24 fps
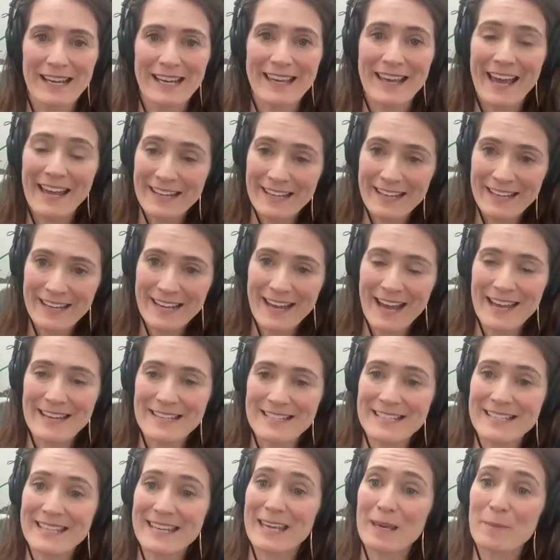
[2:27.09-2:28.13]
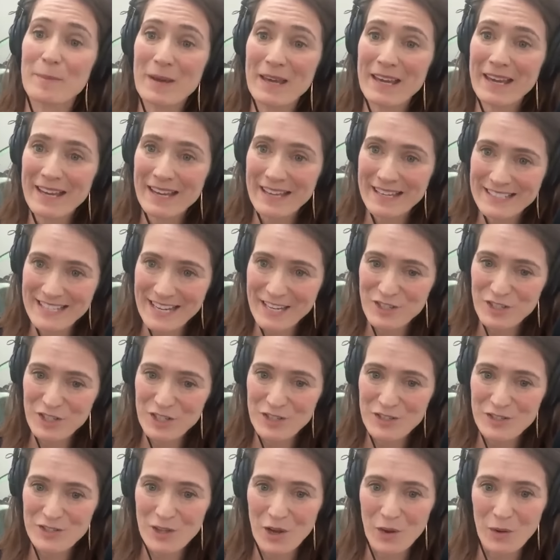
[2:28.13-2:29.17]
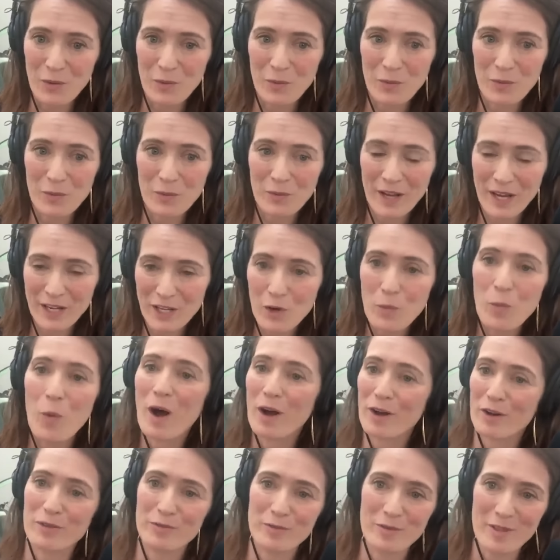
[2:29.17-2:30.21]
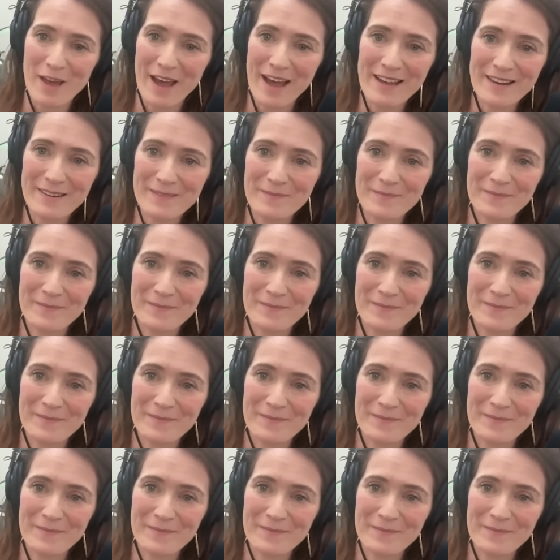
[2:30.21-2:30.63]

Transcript: getting and keeping attention. So can you walk through that?